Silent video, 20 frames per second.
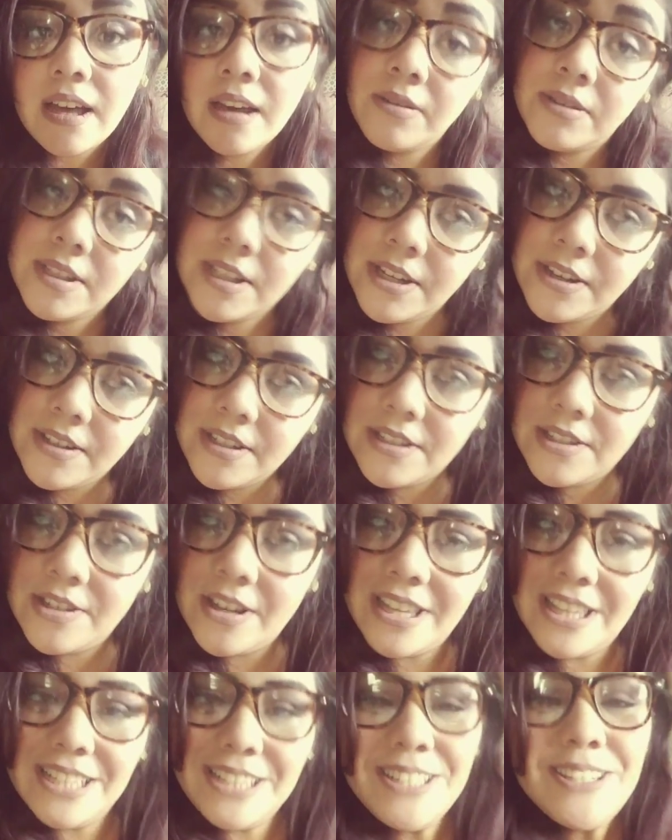I was curious to
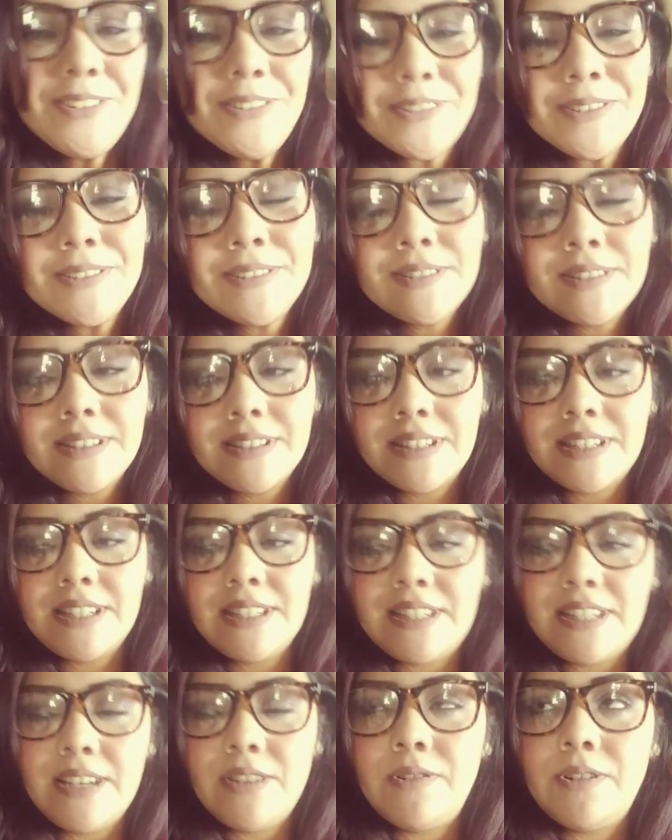try that too.
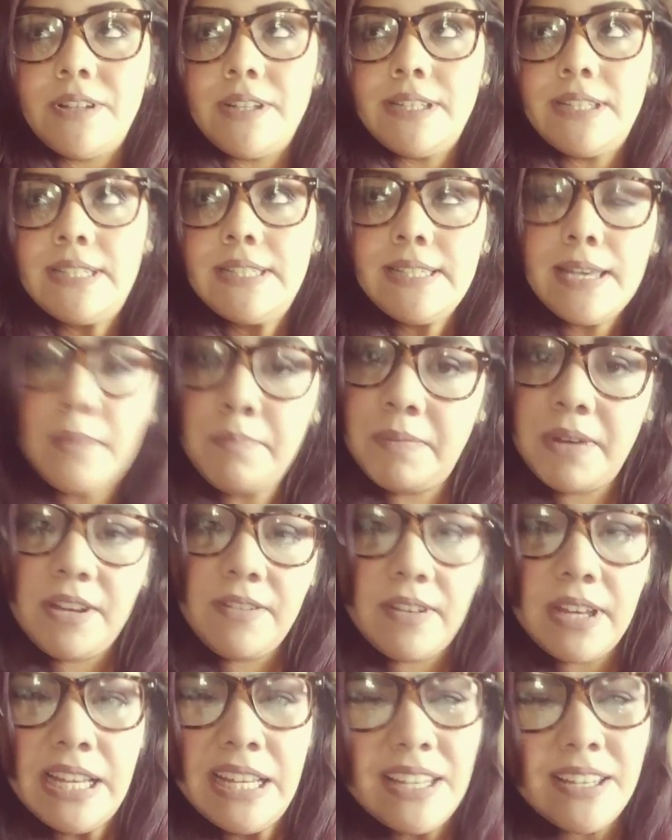Because, well, it's
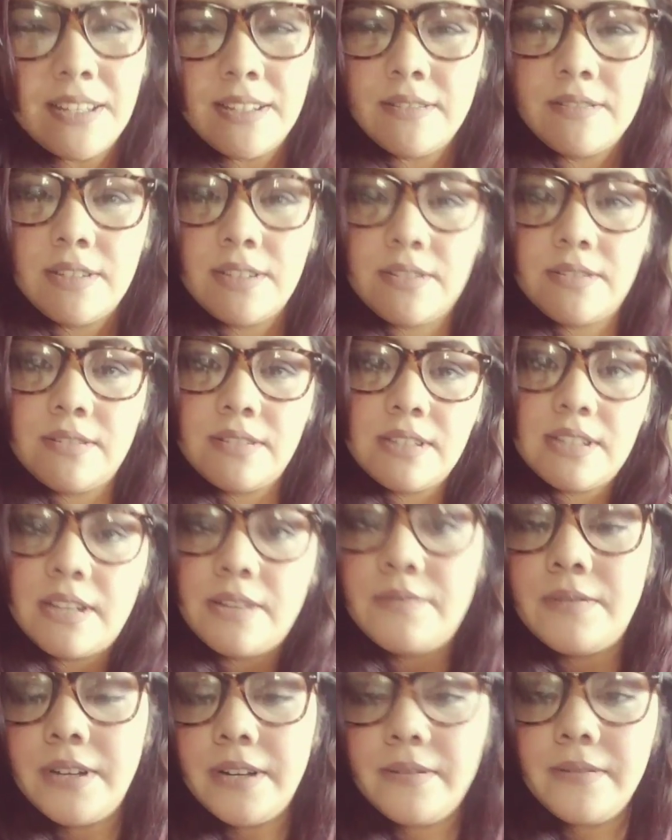tempeh bacon, so
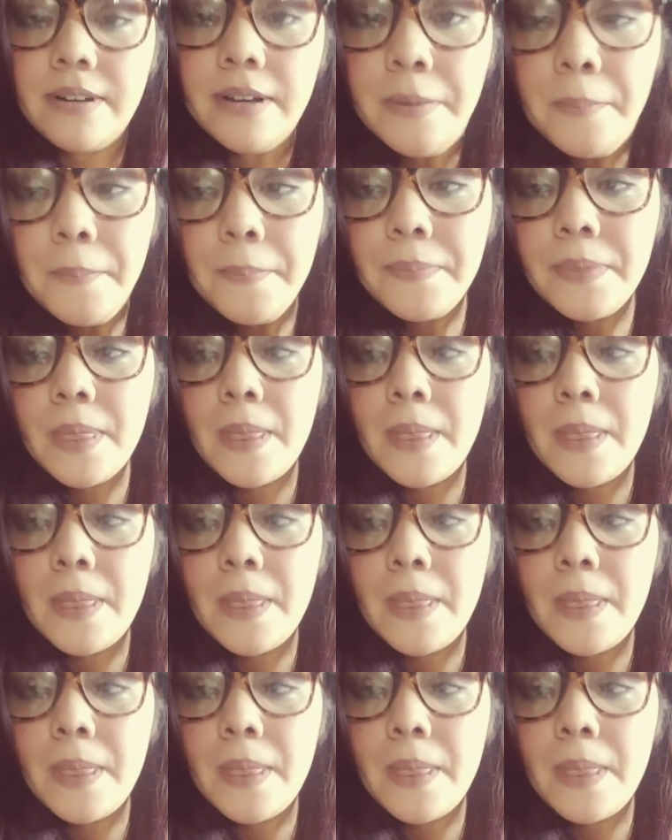like whatever.